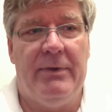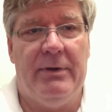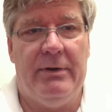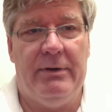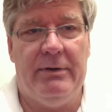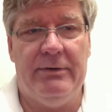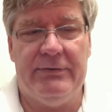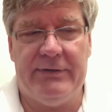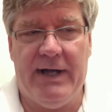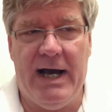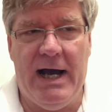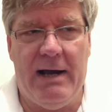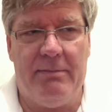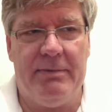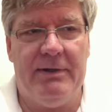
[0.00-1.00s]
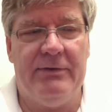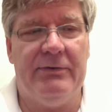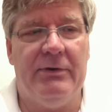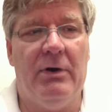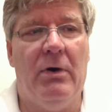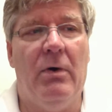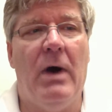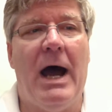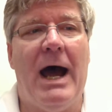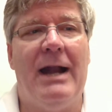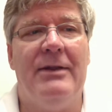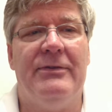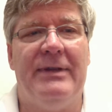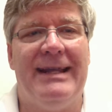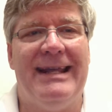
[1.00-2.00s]
you stop. And so how
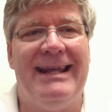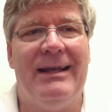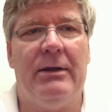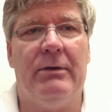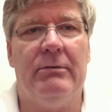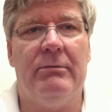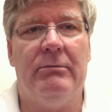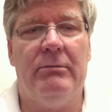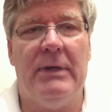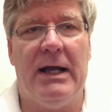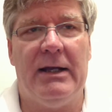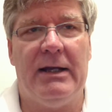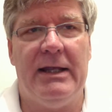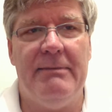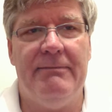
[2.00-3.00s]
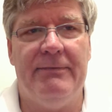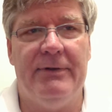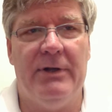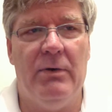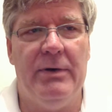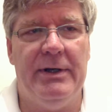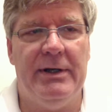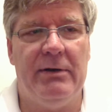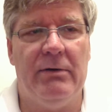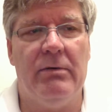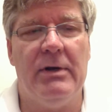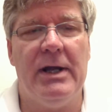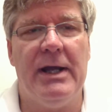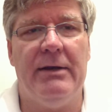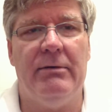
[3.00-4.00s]
does the ink not keep flowing and
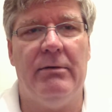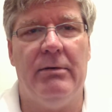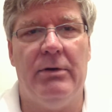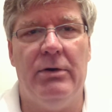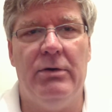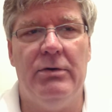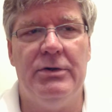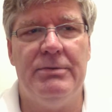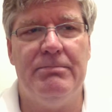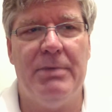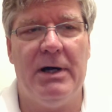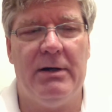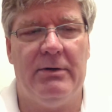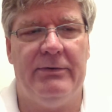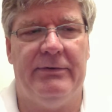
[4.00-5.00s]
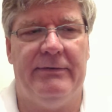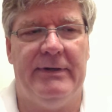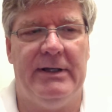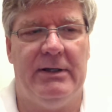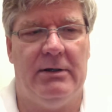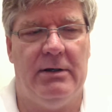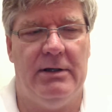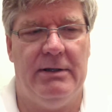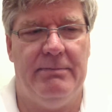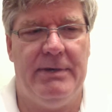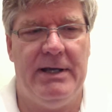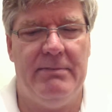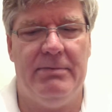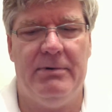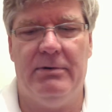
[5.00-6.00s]
create huge puddles of ink on the
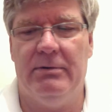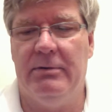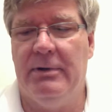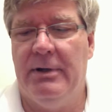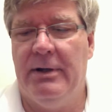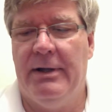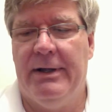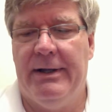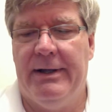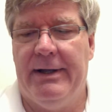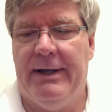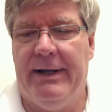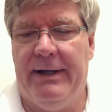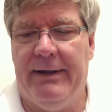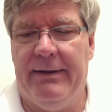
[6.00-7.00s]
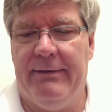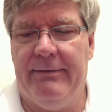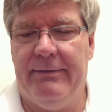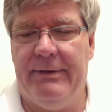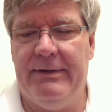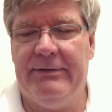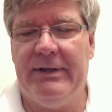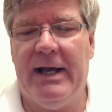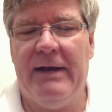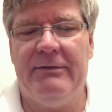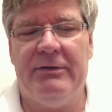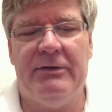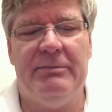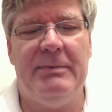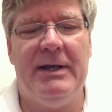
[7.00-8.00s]
paper? These guys
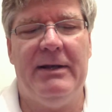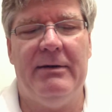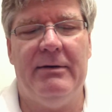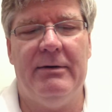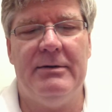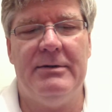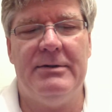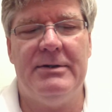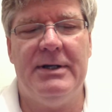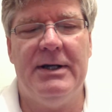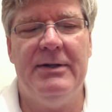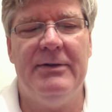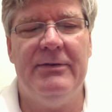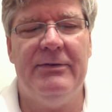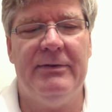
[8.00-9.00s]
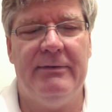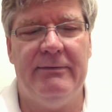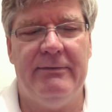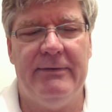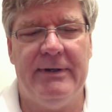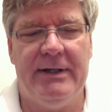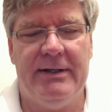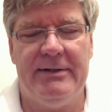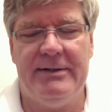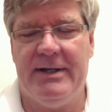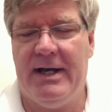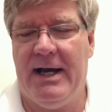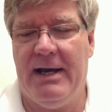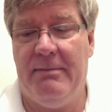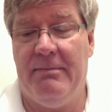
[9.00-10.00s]
have spent tons of
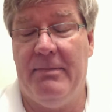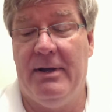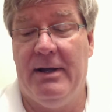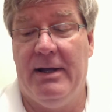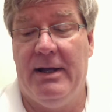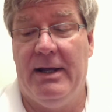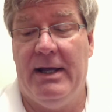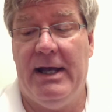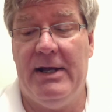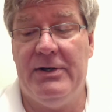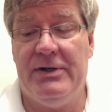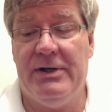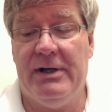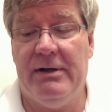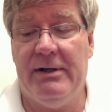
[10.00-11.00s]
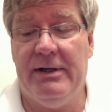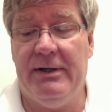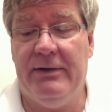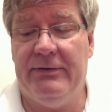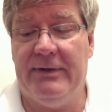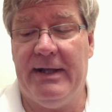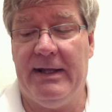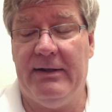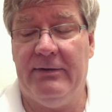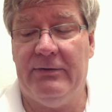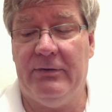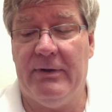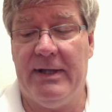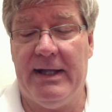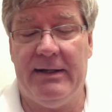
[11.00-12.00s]
time engineering these things
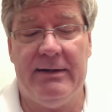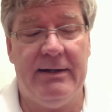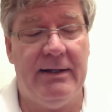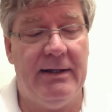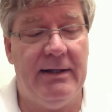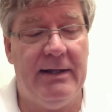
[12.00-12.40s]
so that